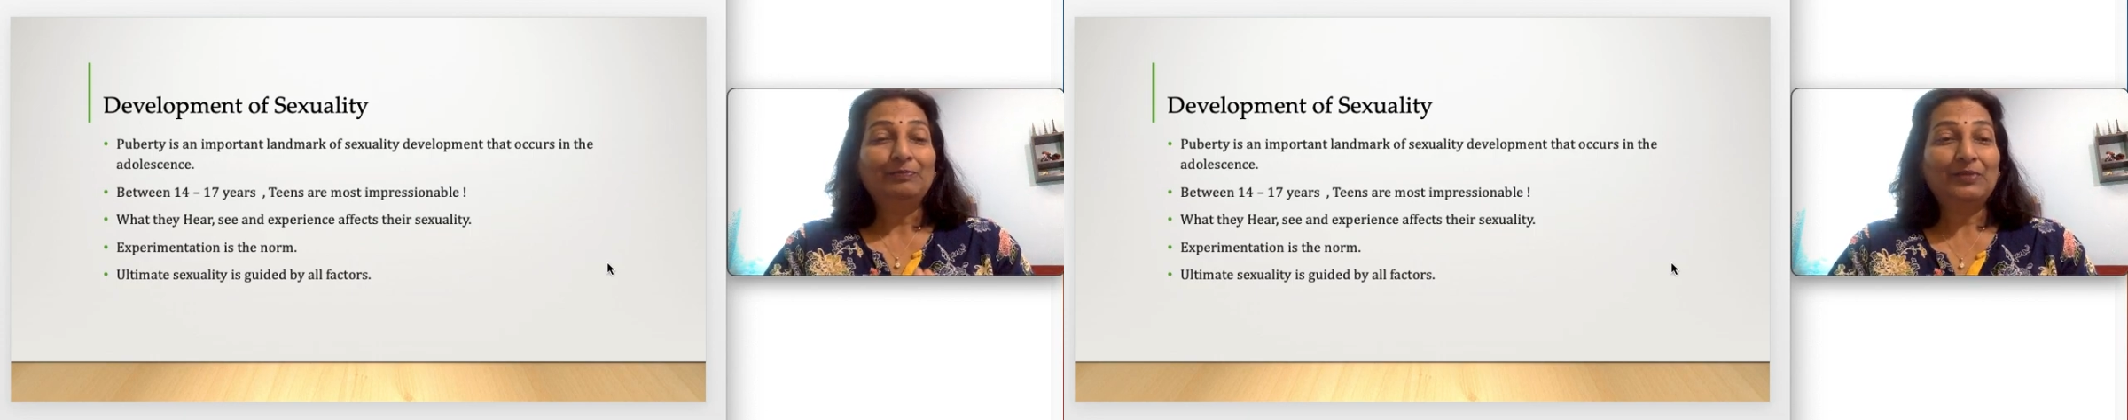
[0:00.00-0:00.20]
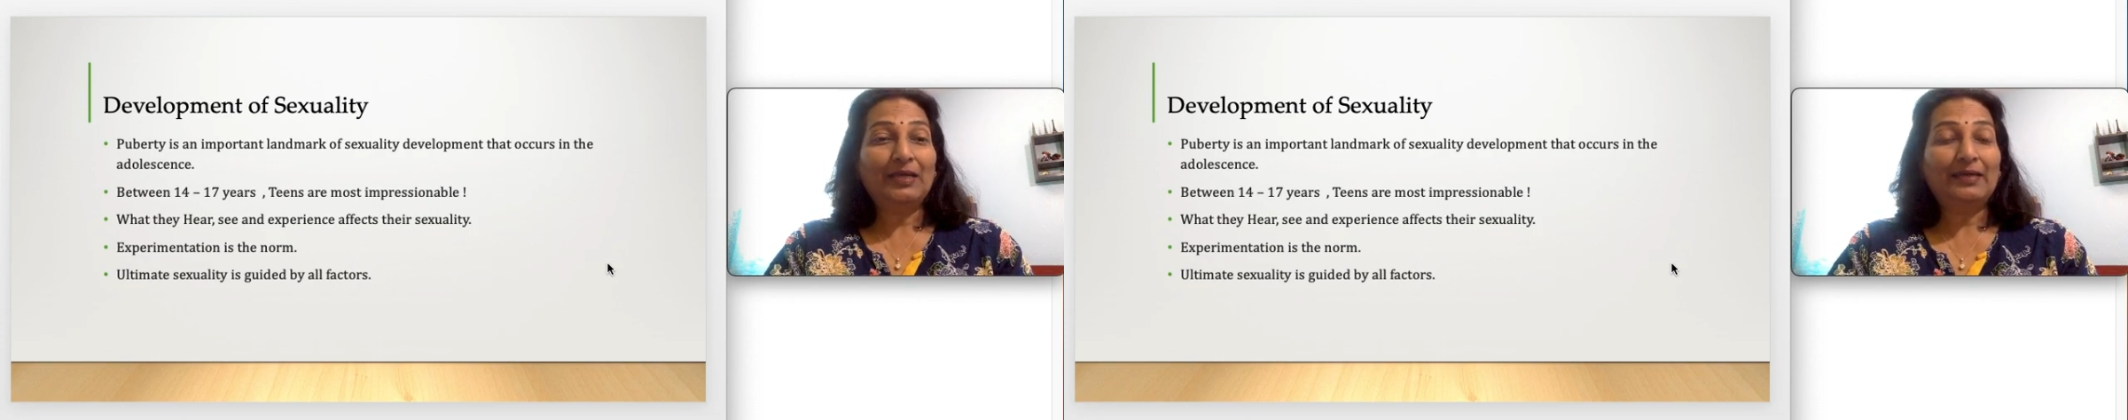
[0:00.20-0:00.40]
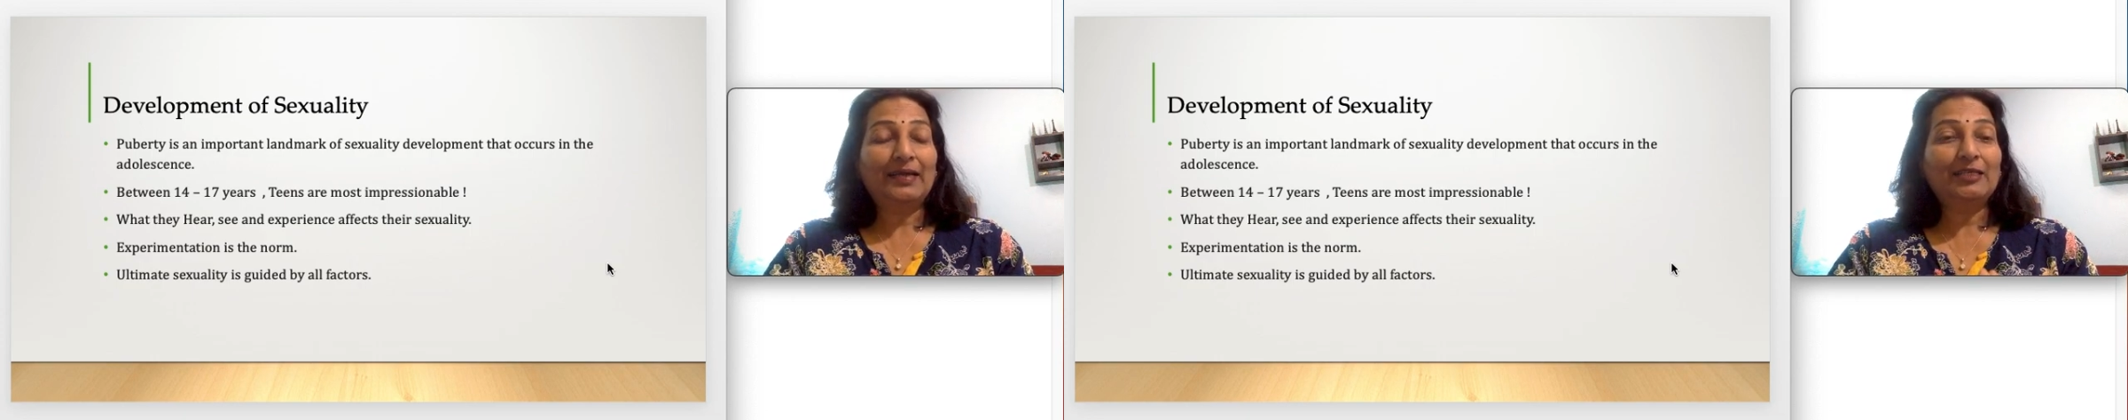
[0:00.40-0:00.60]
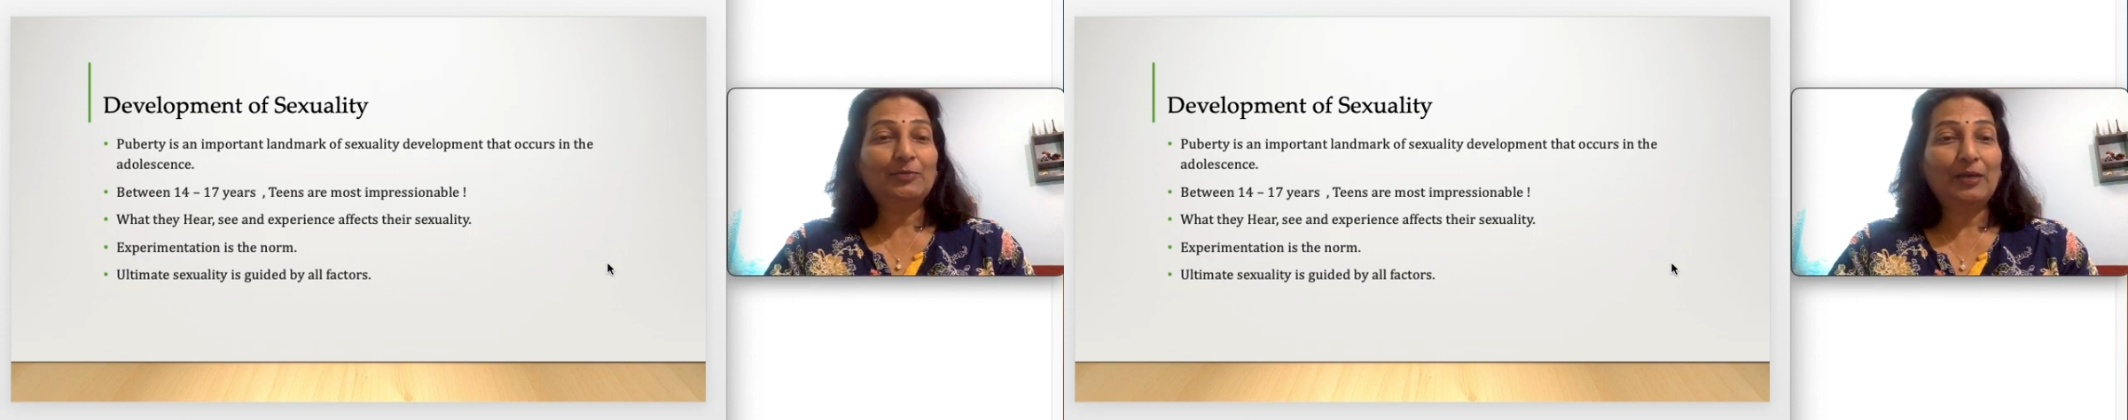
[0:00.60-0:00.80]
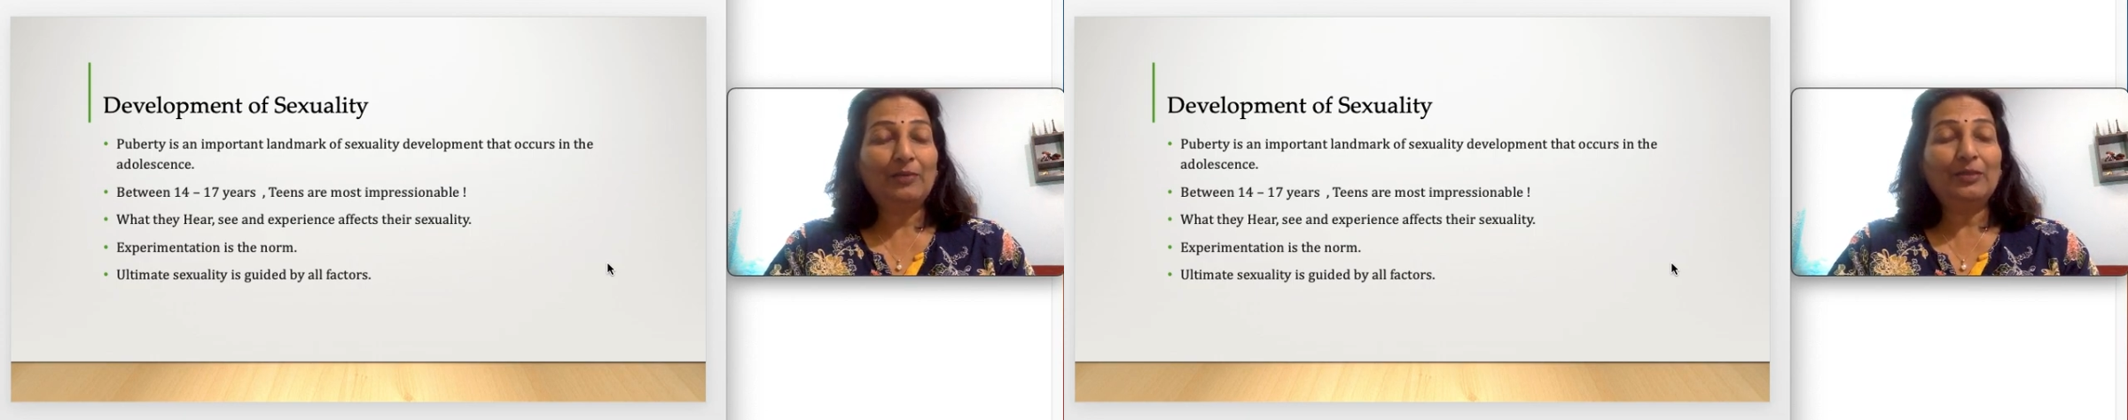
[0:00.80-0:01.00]
that
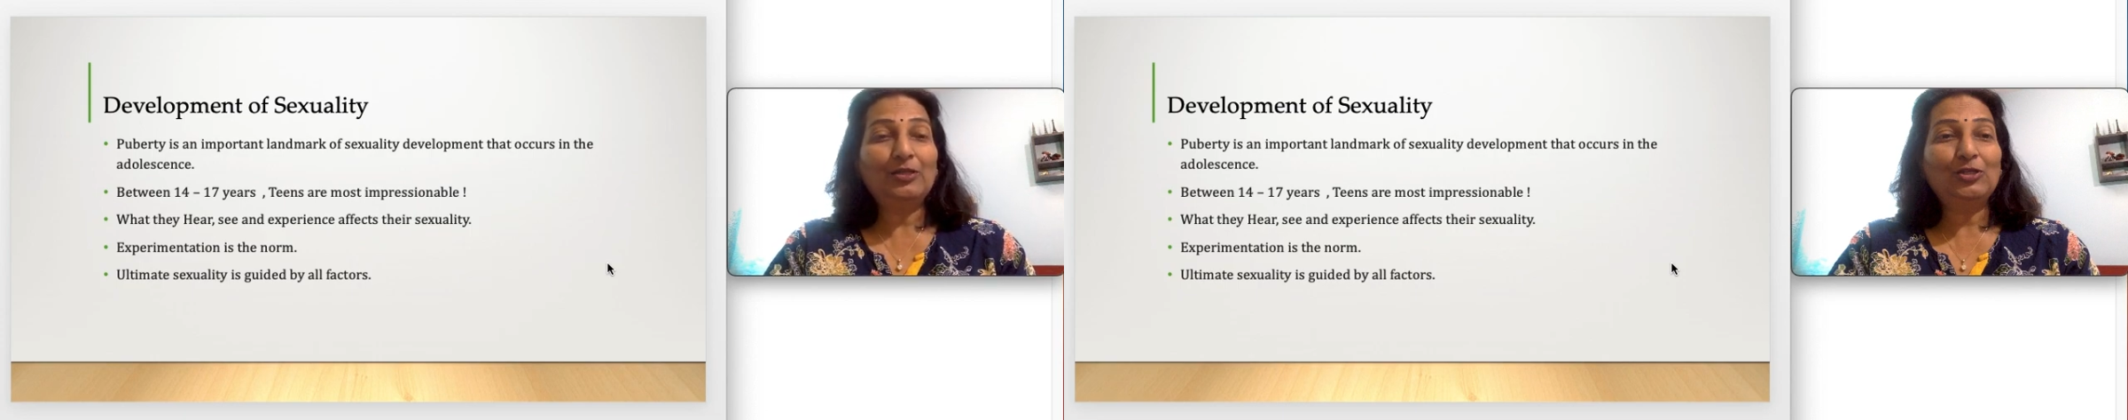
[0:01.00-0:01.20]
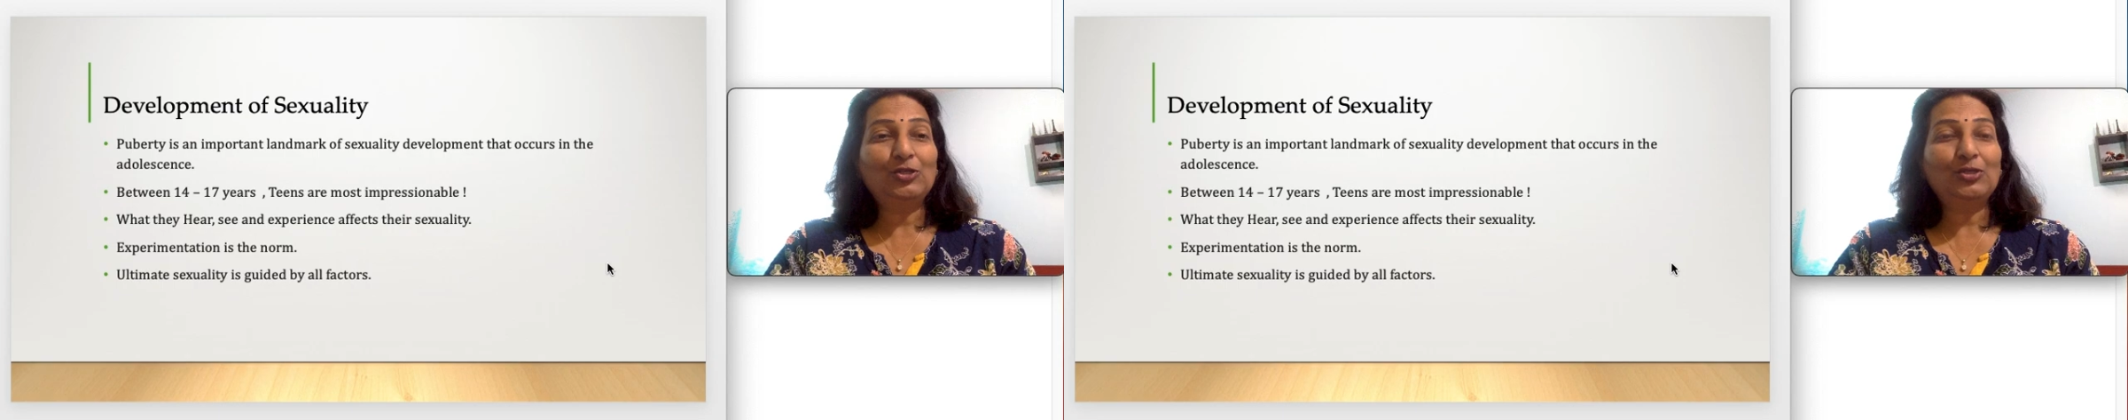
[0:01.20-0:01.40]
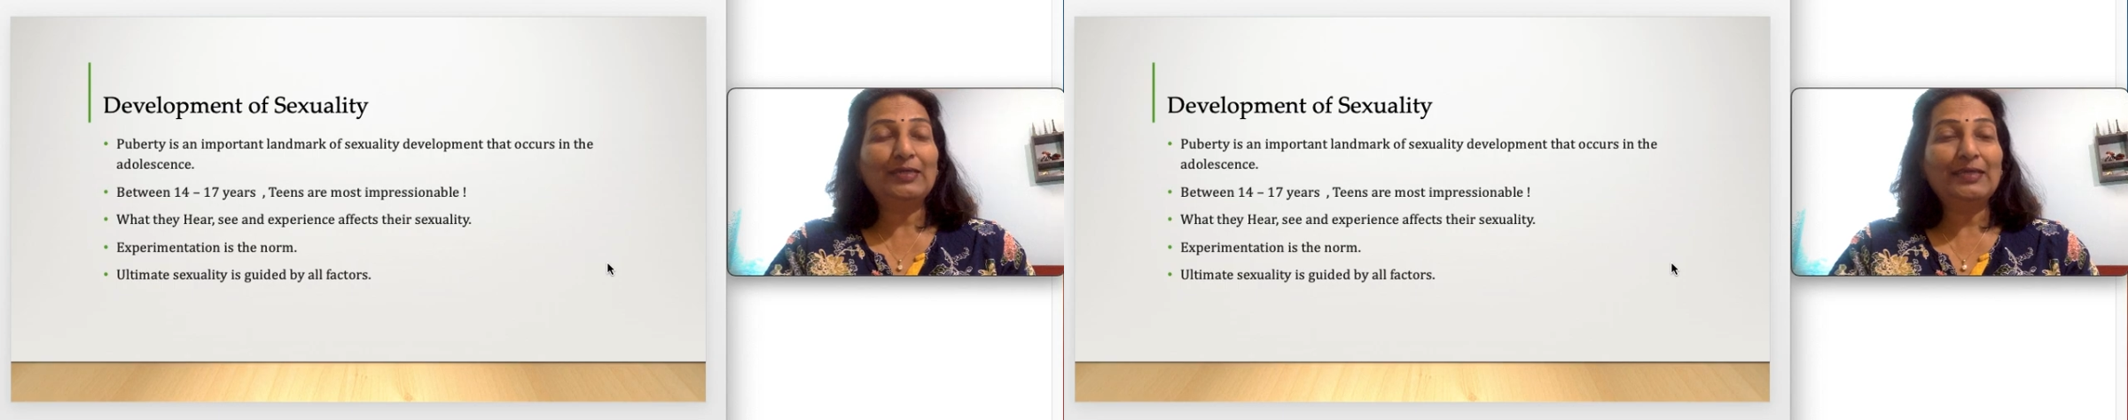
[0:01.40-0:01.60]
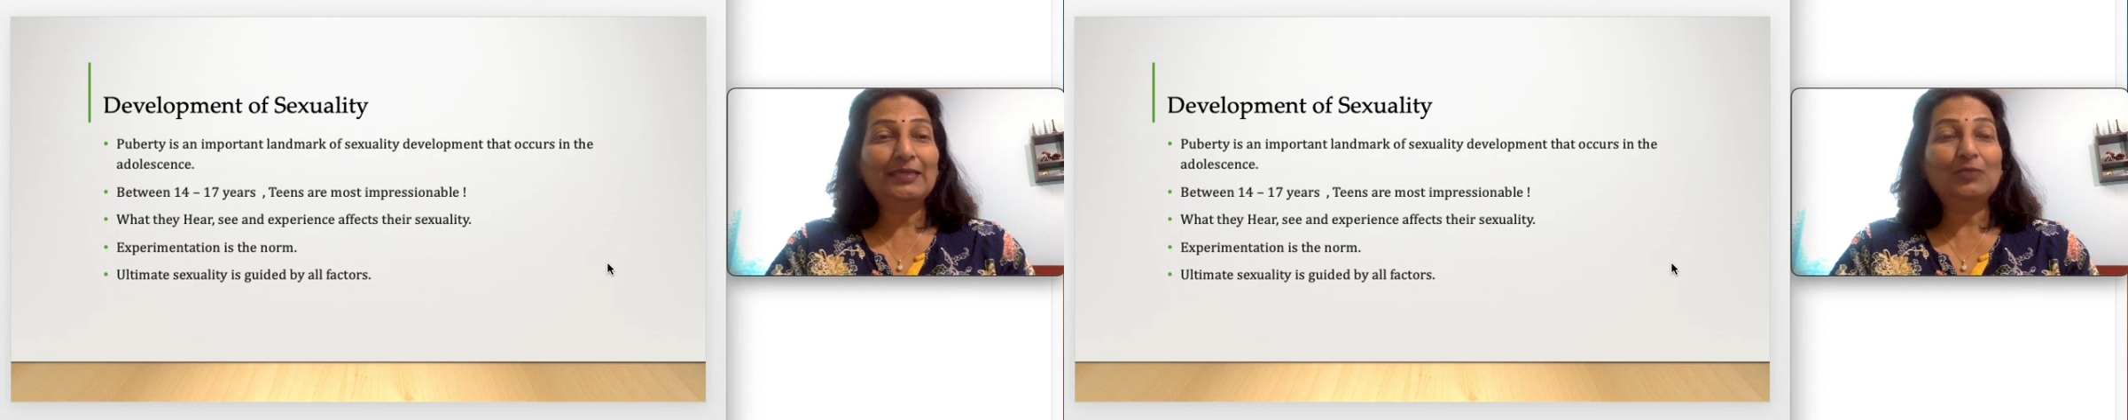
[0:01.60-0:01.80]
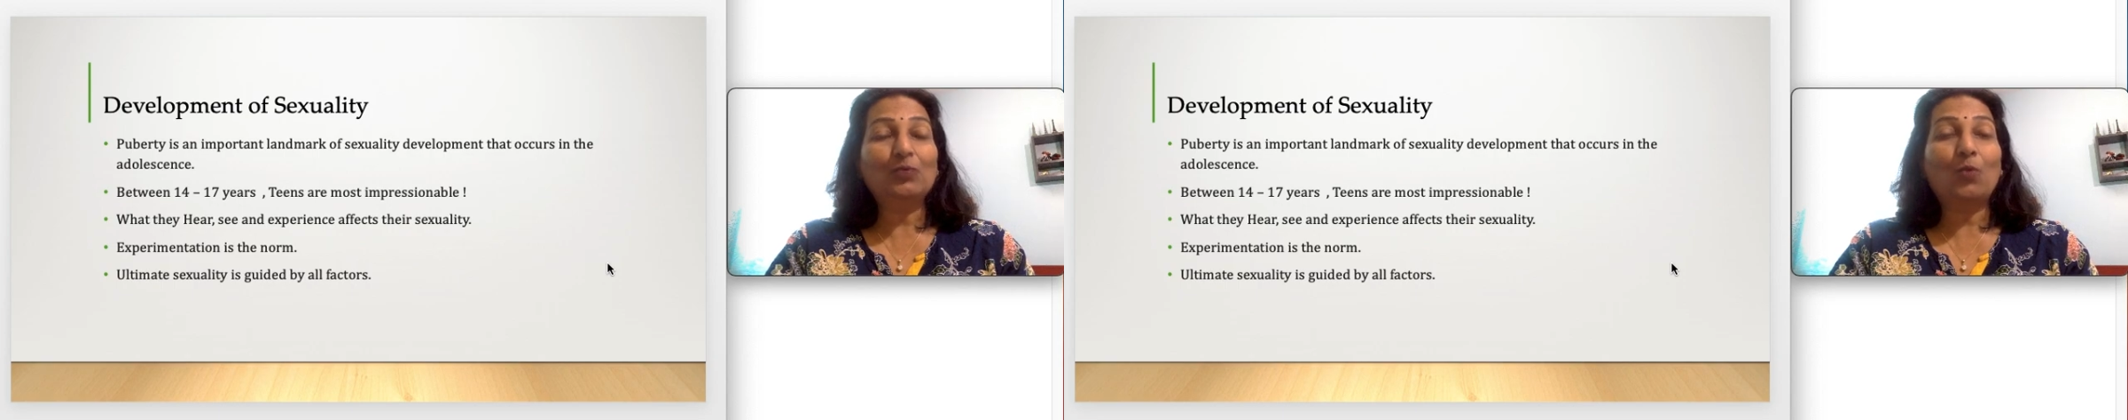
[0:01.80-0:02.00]
experimentation
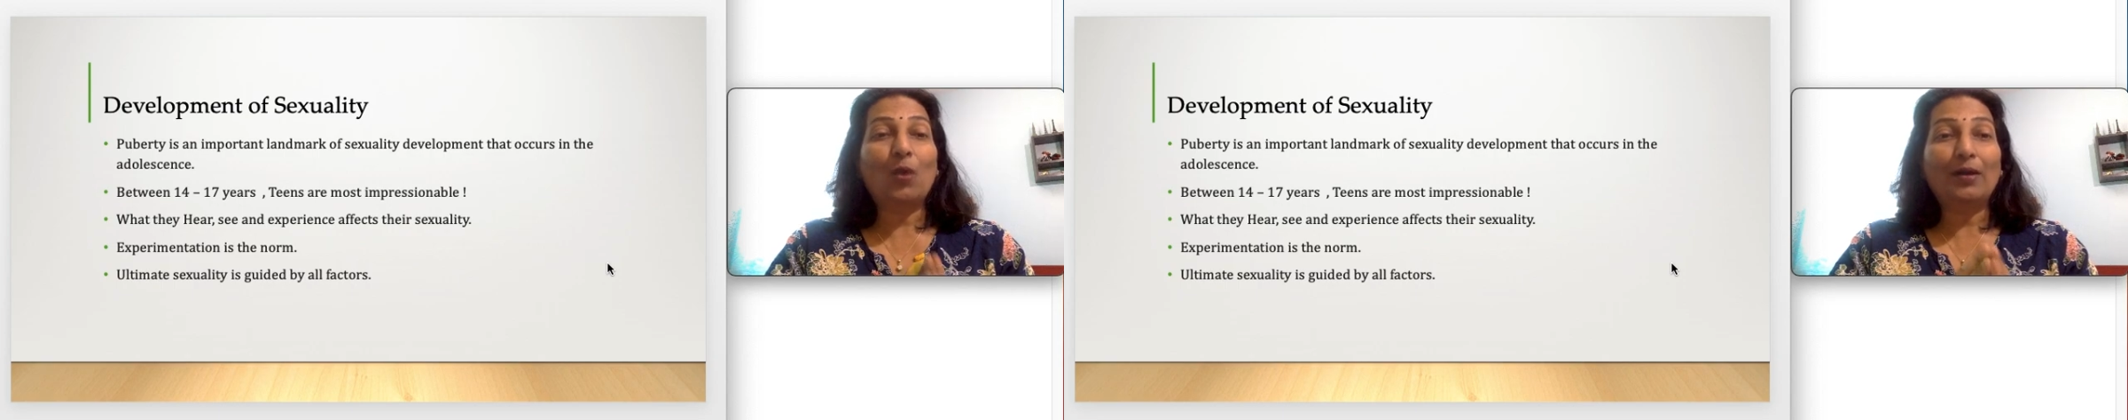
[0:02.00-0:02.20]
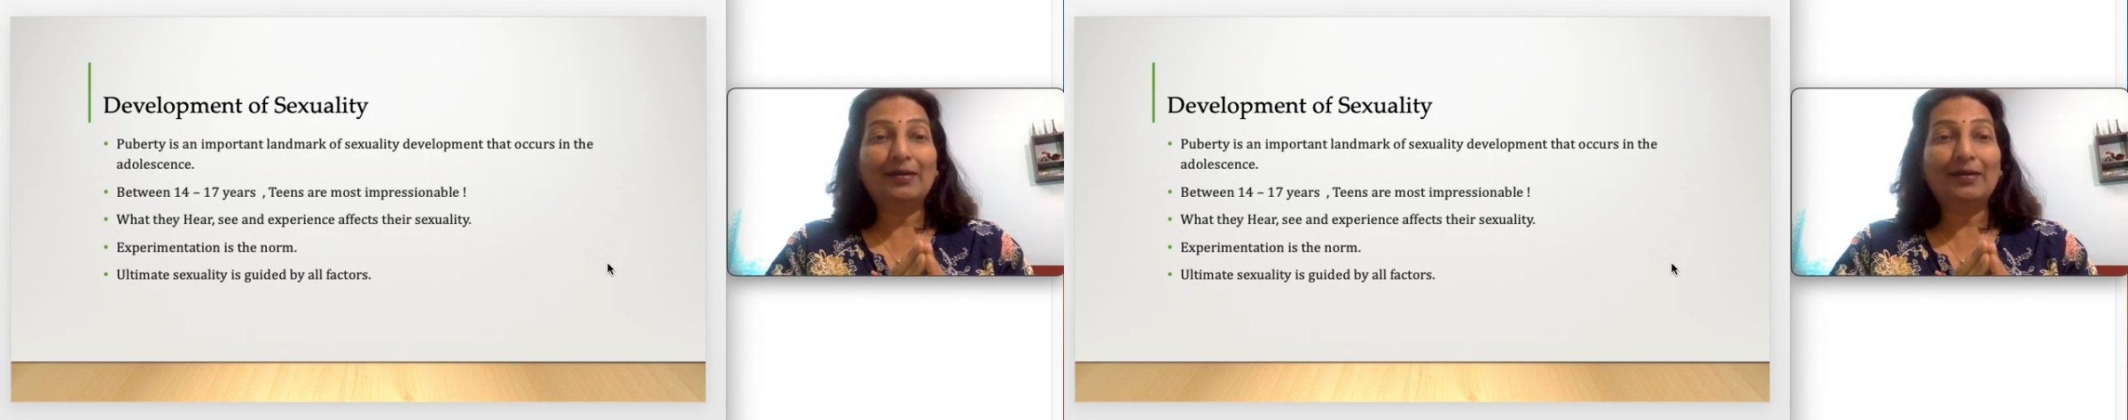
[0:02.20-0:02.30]
is what